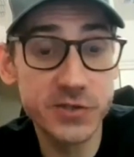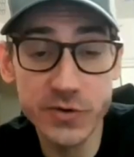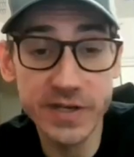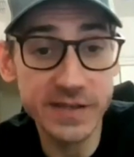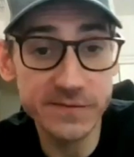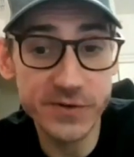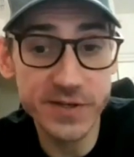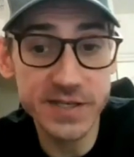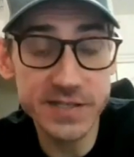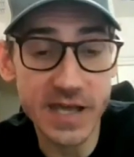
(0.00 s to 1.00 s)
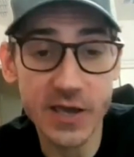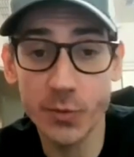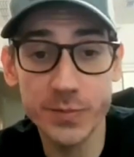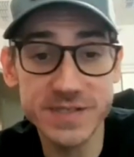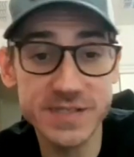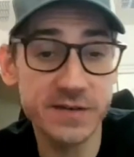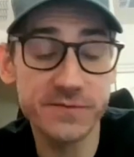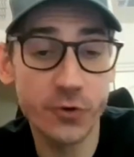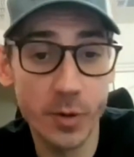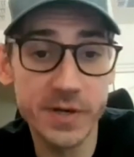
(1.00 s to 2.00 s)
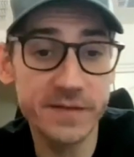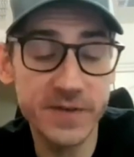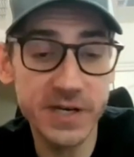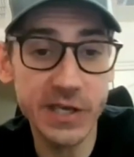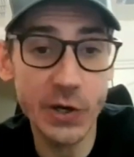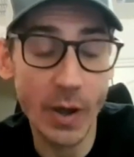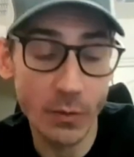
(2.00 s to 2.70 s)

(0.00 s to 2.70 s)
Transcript: tuning in for this. I hope this is an informative video.